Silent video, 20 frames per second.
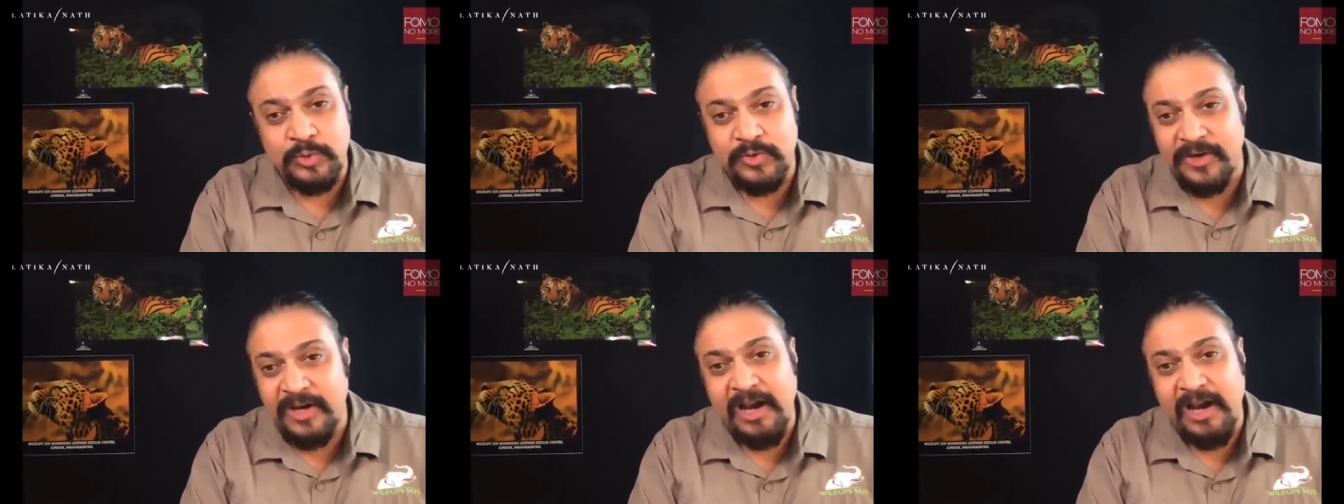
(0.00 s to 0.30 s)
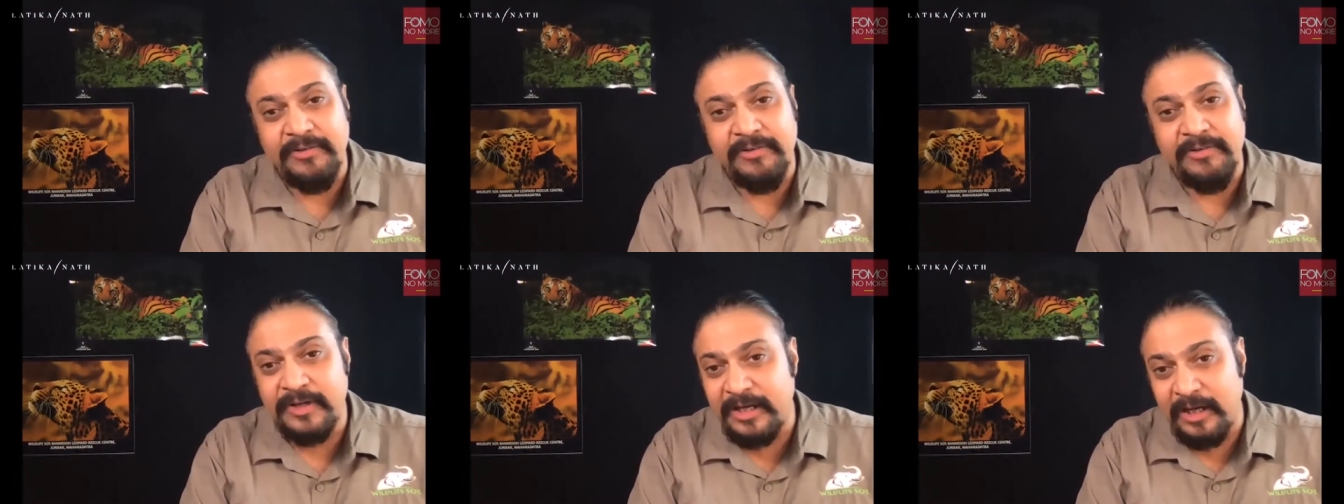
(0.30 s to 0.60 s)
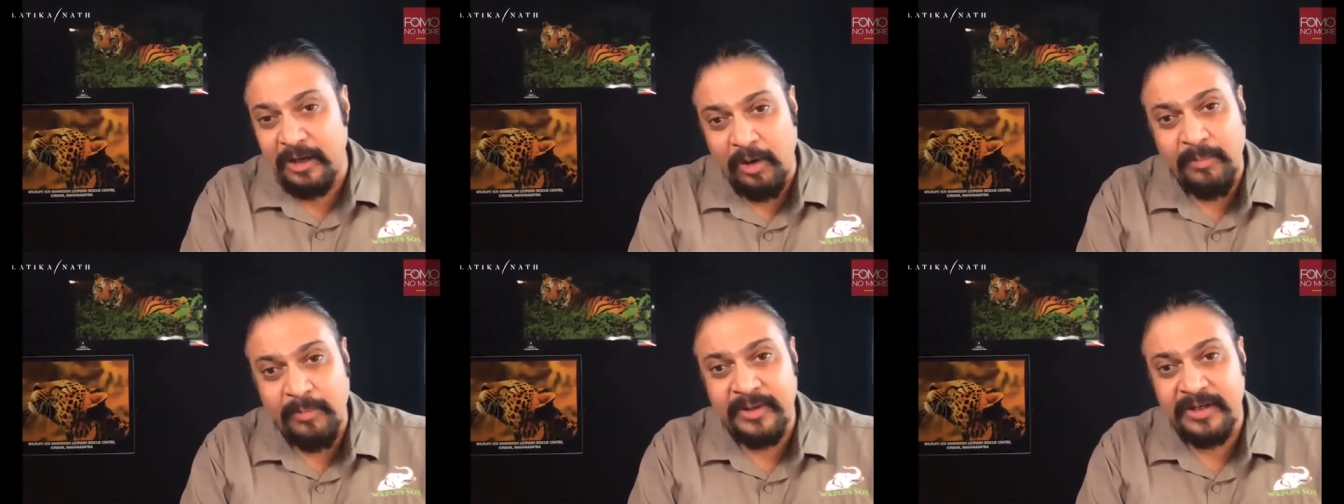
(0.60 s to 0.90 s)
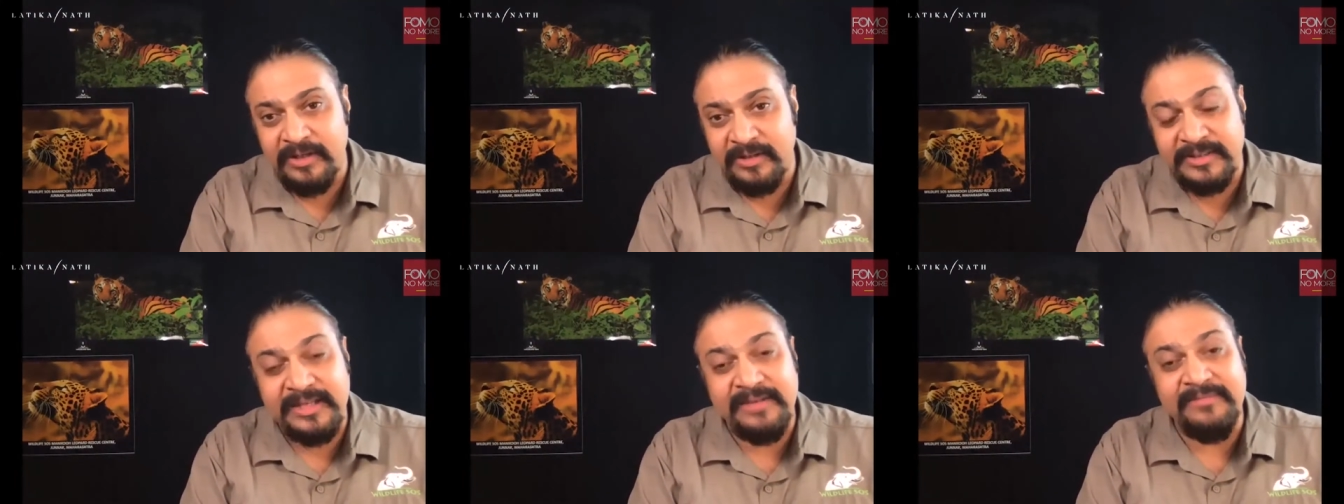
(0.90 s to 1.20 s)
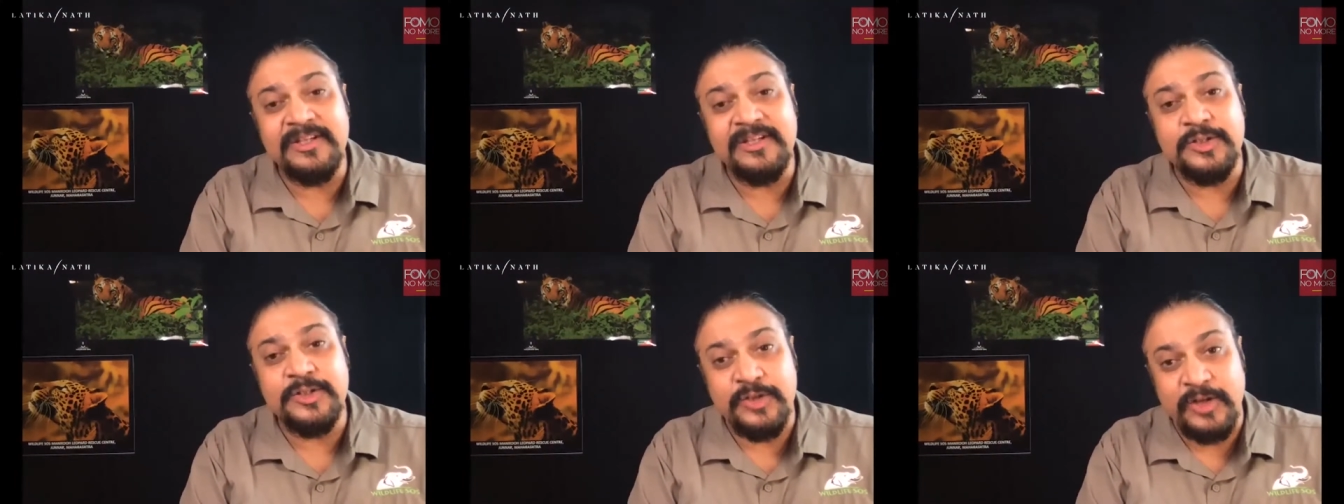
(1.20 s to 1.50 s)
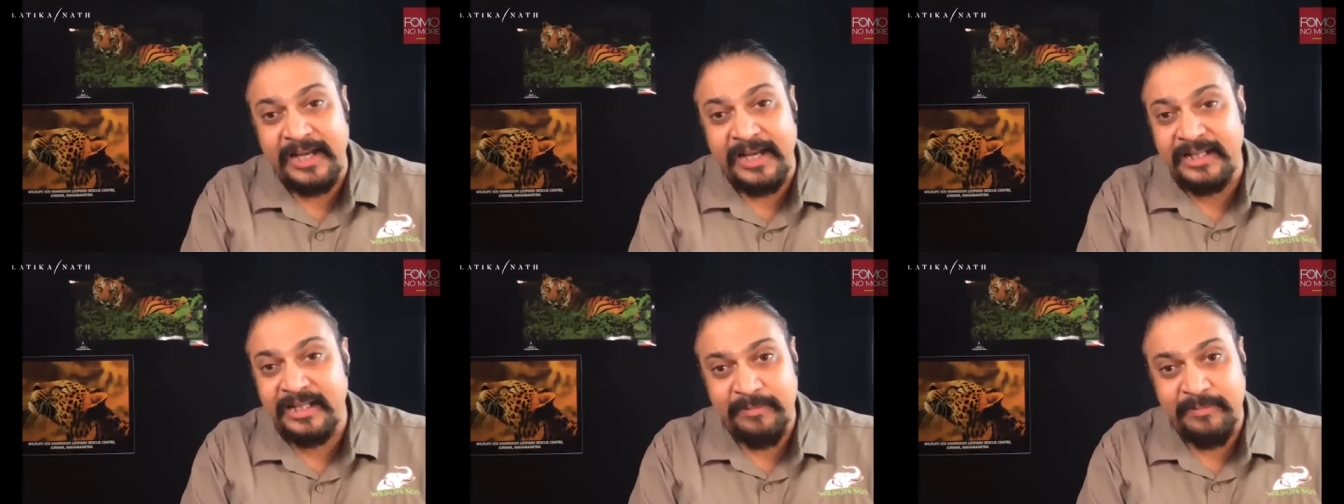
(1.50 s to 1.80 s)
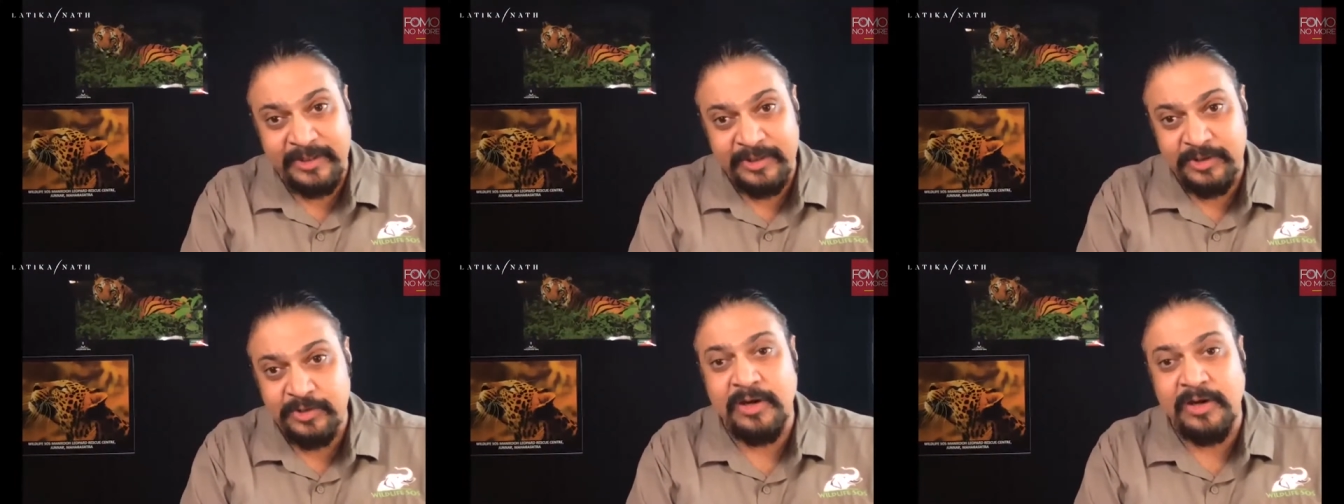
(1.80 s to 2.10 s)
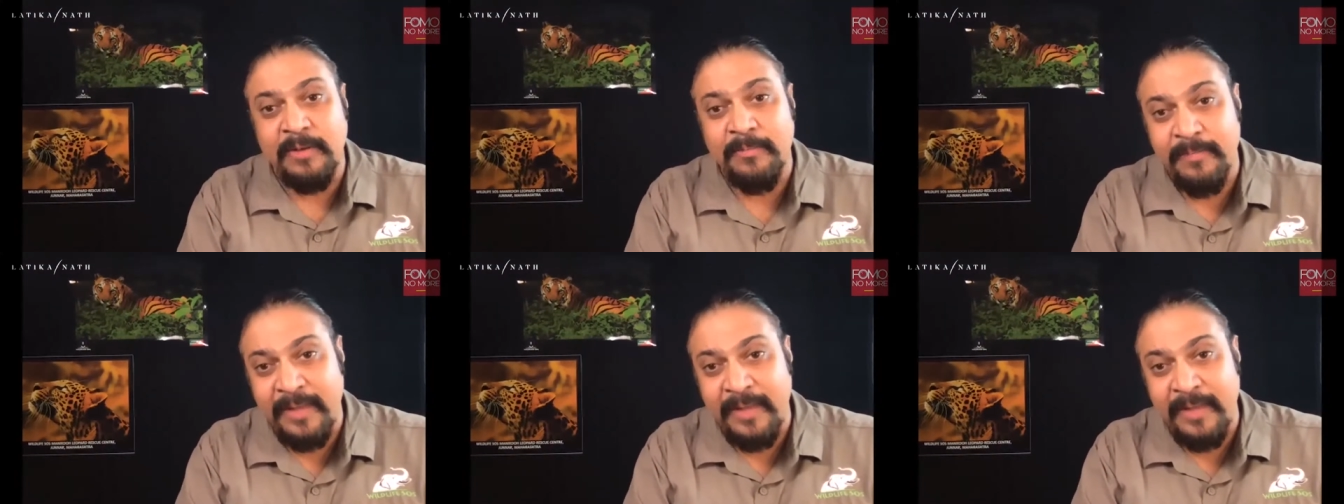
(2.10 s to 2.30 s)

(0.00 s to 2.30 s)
three hundred kilometers, they will try their best to come